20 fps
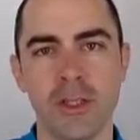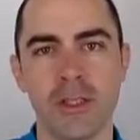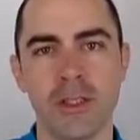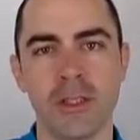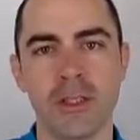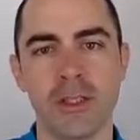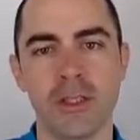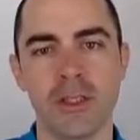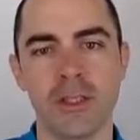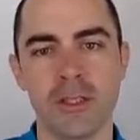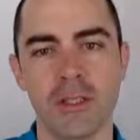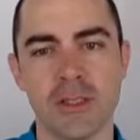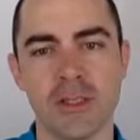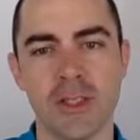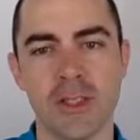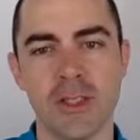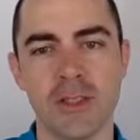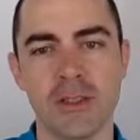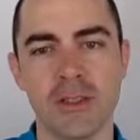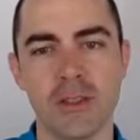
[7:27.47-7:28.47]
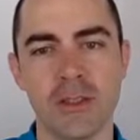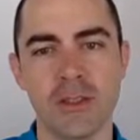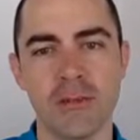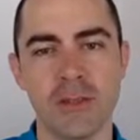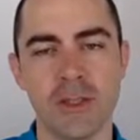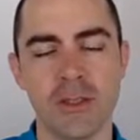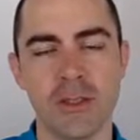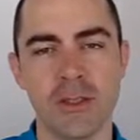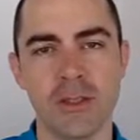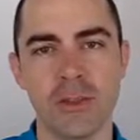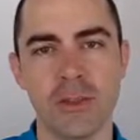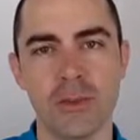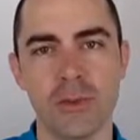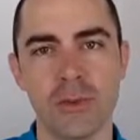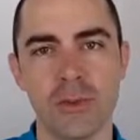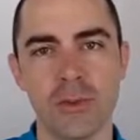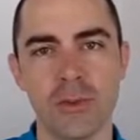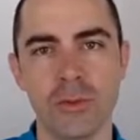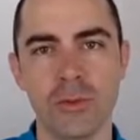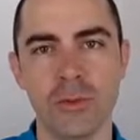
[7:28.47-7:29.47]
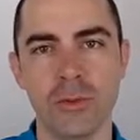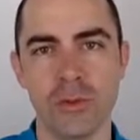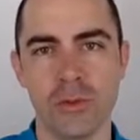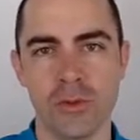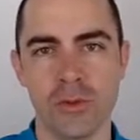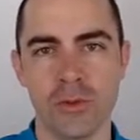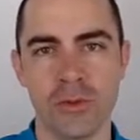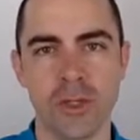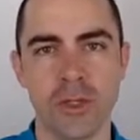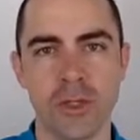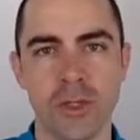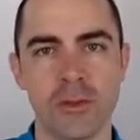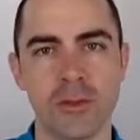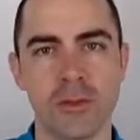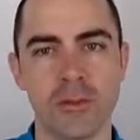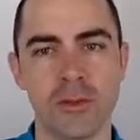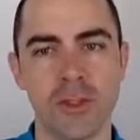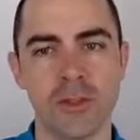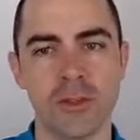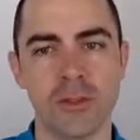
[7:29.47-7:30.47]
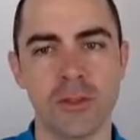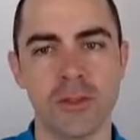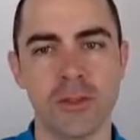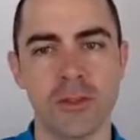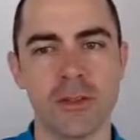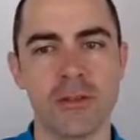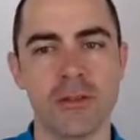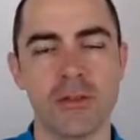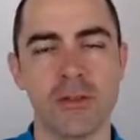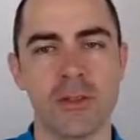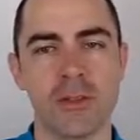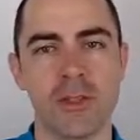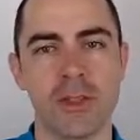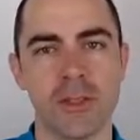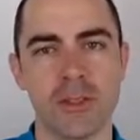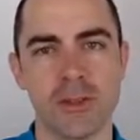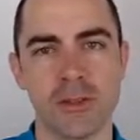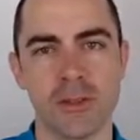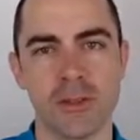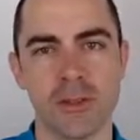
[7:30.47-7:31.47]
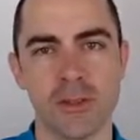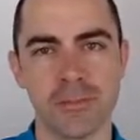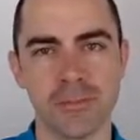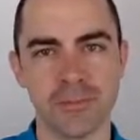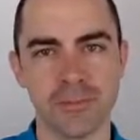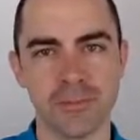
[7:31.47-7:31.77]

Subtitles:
that assigns events to tracked objects or clusters.